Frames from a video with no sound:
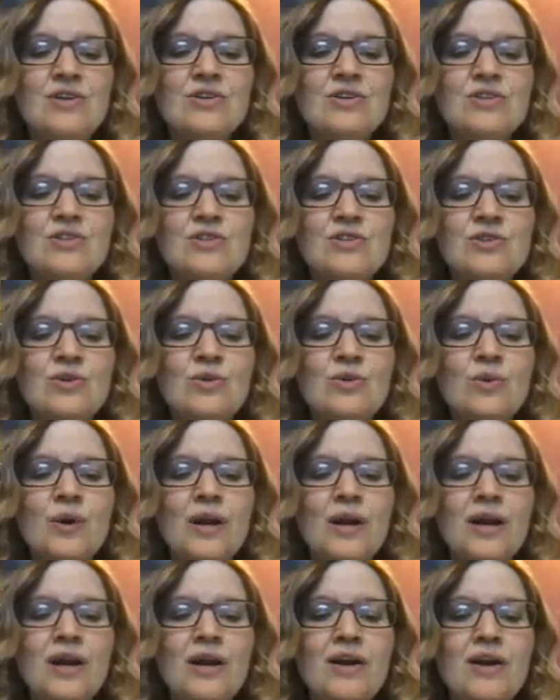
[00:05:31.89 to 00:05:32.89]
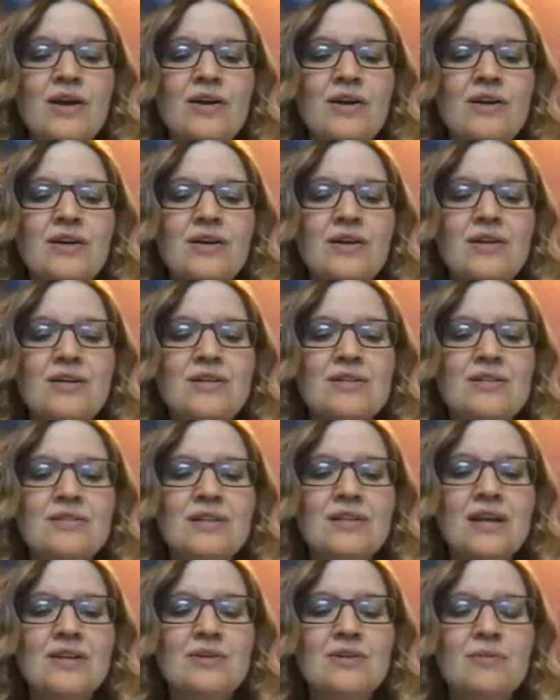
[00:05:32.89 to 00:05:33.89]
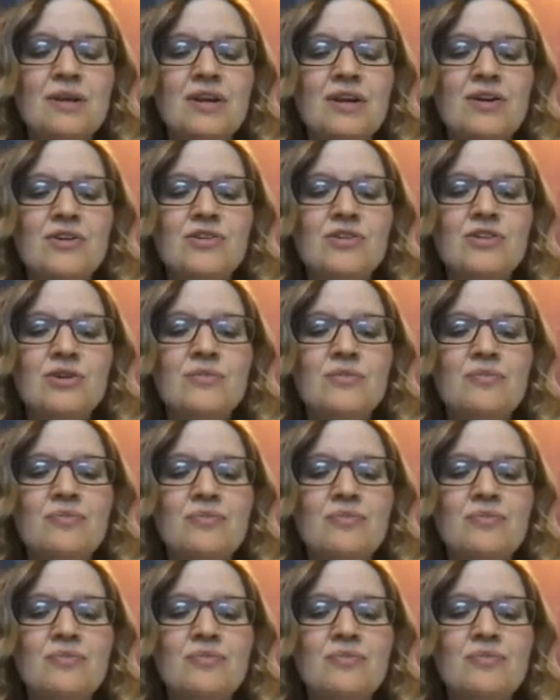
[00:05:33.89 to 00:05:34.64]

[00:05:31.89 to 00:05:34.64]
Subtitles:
square centimeters.